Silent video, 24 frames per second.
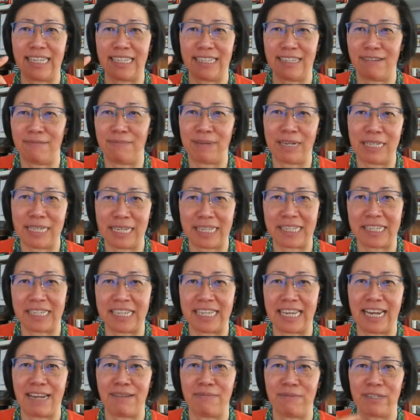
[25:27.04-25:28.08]
basically
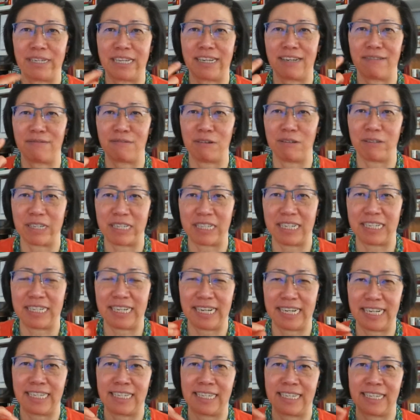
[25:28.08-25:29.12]
gambling and rolling the
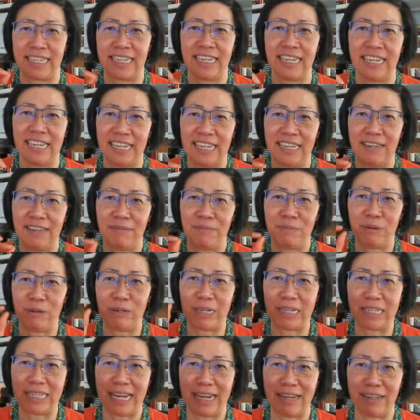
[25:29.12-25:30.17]
dice,
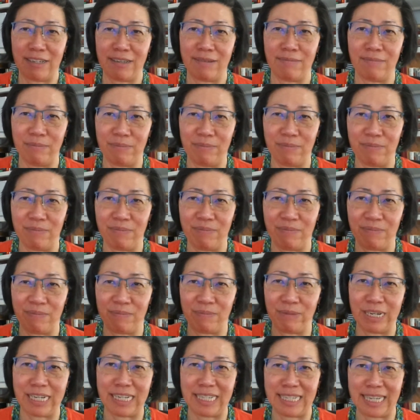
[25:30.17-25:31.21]
putting that
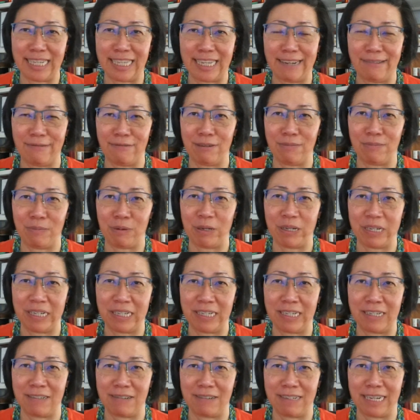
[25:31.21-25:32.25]
money that they would put
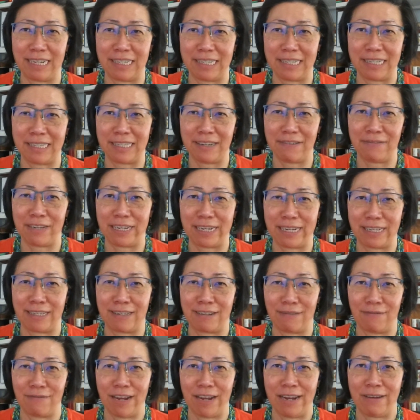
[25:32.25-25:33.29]
into daily living and
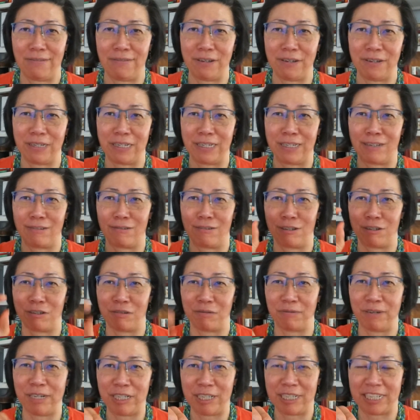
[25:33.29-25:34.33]
survival into
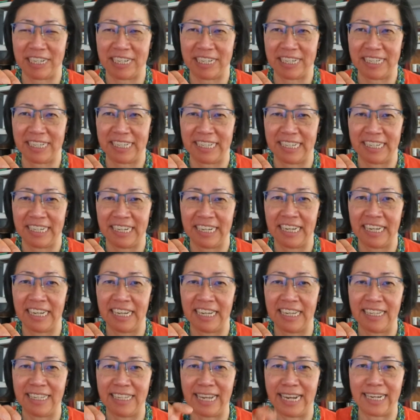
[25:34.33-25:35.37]
tuition
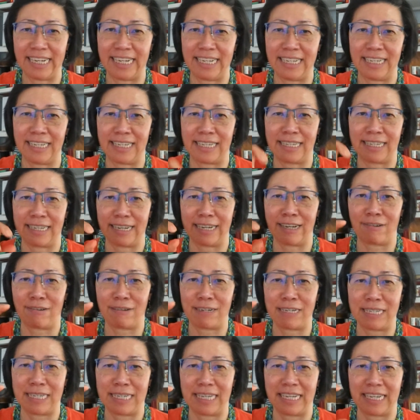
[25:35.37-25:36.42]
that is
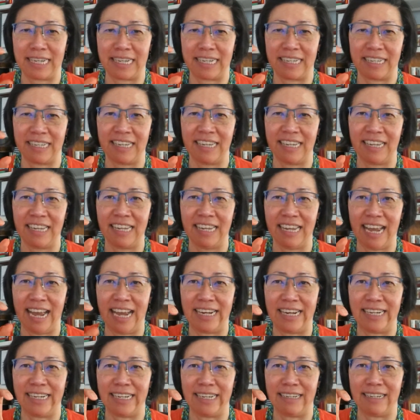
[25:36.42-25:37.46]
increasing
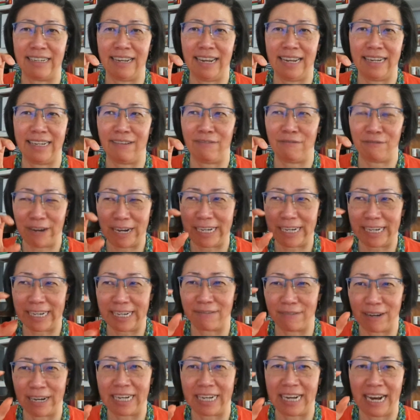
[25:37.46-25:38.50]
at a frightening
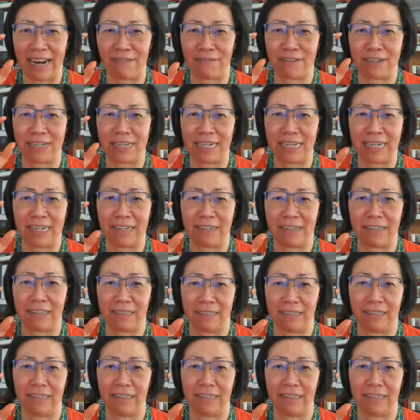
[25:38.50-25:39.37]
rate every year.